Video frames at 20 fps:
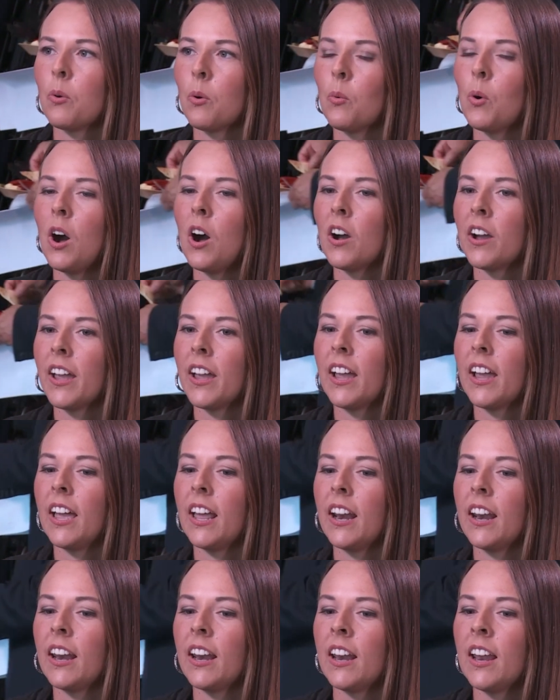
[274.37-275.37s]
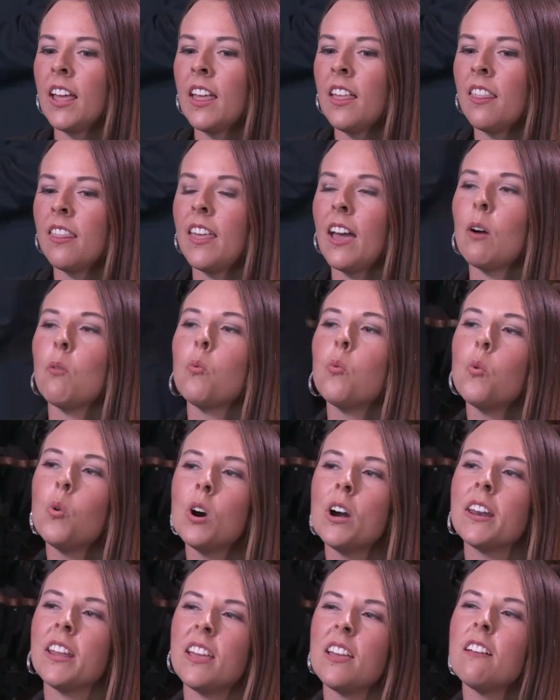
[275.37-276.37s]
were walking, and that
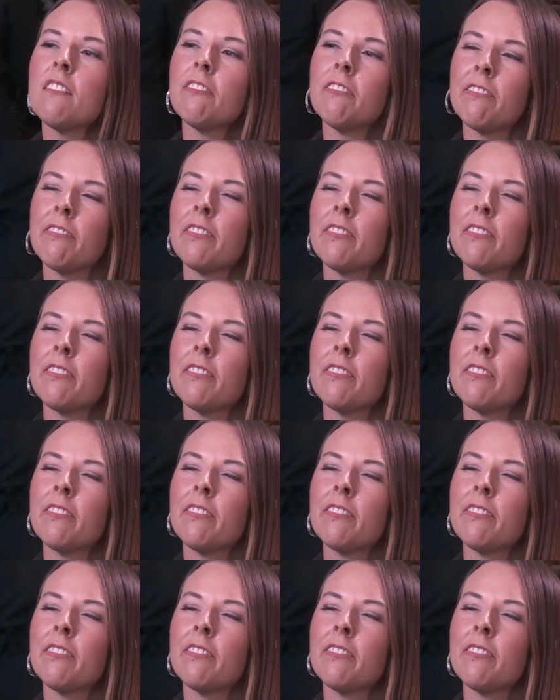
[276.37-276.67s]
what if